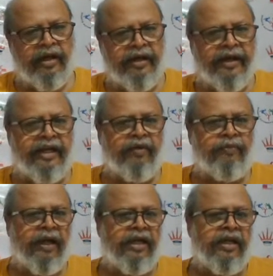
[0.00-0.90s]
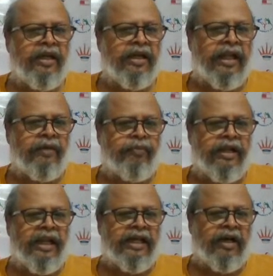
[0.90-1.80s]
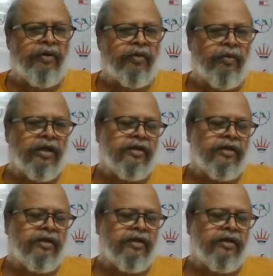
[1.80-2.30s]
and nd5. Like play like our